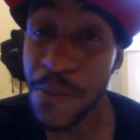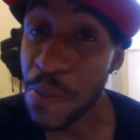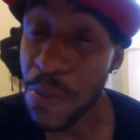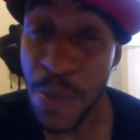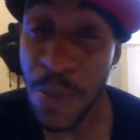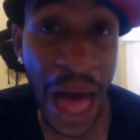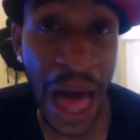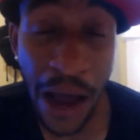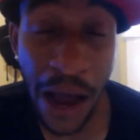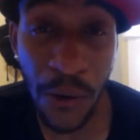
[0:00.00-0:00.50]

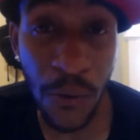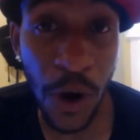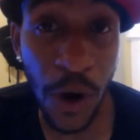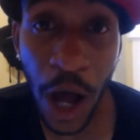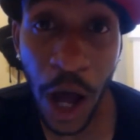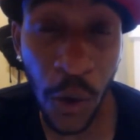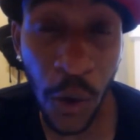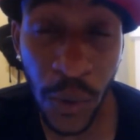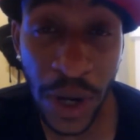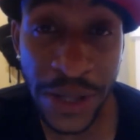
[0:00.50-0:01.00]
Not
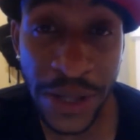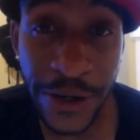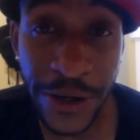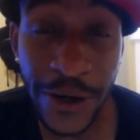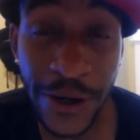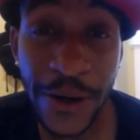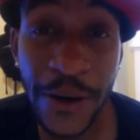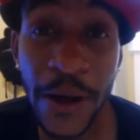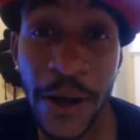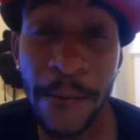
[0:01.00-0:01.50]
a
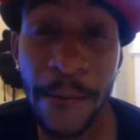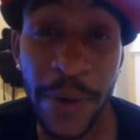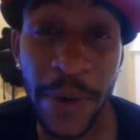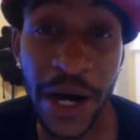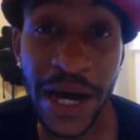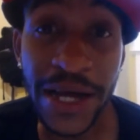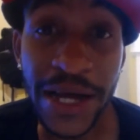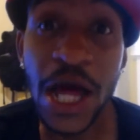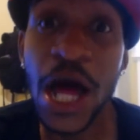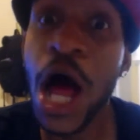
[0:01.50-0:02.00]
winner,
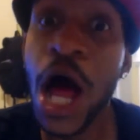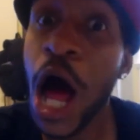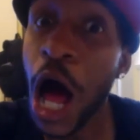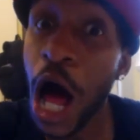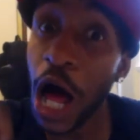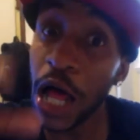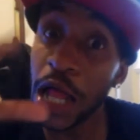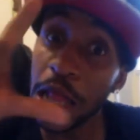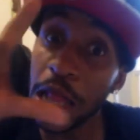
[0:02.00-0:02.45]
but a